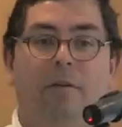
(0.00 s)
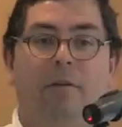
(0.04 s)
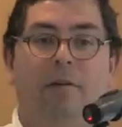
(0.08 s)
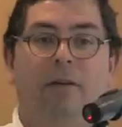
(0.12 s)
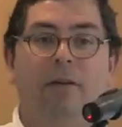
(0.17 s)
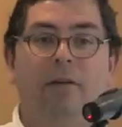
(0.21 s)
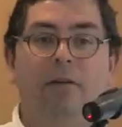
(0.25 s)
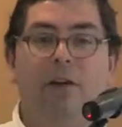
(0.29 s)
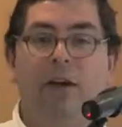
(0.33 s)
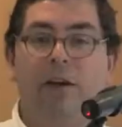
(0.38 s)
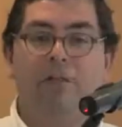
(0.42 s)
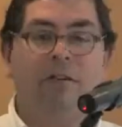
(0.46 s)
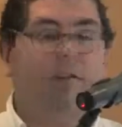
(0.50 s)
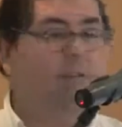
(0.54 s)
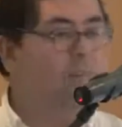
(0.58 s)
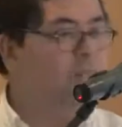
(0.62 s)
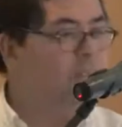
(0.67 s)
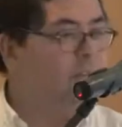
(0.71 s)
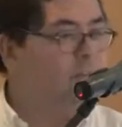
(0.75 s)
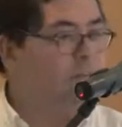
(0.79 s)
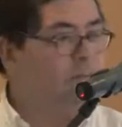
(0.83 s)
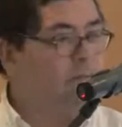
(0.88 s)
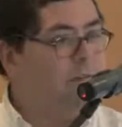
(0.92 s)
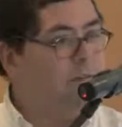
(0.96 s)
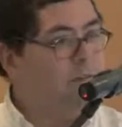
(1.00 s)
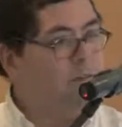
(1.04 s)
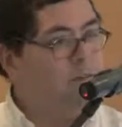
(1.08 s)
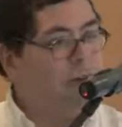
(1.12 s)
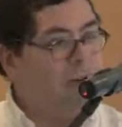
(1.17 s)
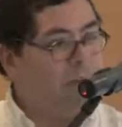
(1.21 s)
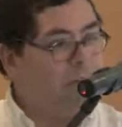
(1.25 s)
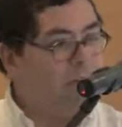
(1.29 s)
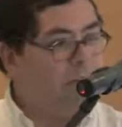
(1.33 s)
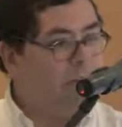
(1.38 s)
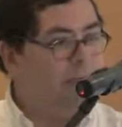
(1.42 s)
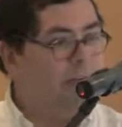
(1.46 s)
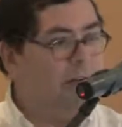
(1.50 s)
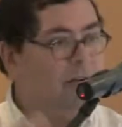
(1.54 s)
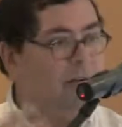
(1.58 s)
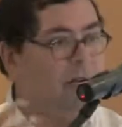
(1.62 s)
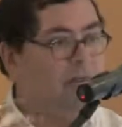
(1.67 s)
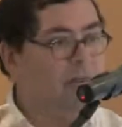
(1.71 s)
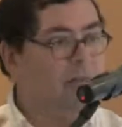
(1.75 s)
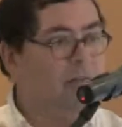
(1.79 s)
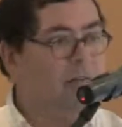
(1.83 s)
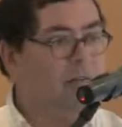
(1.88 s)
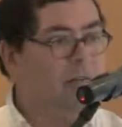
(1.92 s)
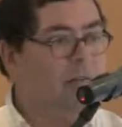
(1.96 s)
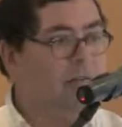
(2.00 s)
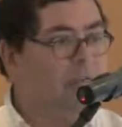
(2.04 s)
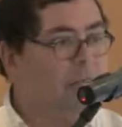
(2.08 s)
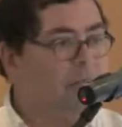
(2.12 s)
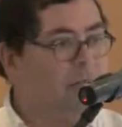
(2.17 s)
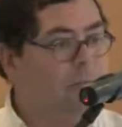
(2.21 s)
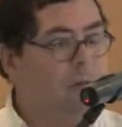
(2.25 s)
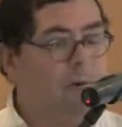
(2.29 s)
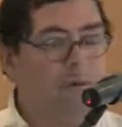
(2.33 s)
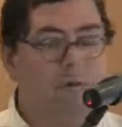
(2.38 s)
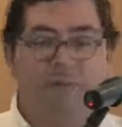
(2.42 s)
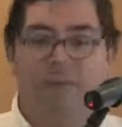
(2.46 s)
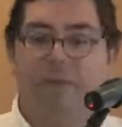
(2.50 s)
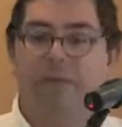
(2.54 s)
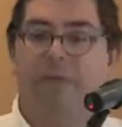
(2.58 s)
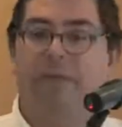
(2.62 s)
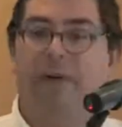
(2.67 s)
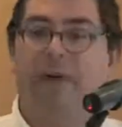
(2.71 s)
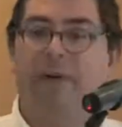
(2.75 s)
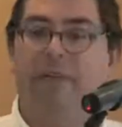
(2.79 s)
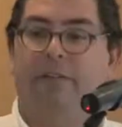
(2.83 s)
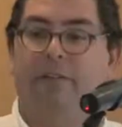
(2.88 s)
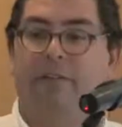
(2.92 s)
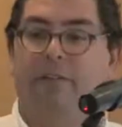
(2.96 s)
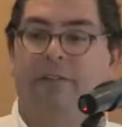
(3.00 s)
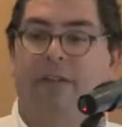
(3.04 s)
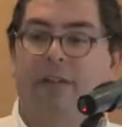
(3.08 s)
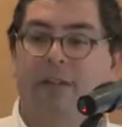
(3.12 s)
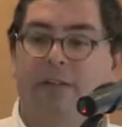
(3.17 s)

But then you have this scrambling on policy advising,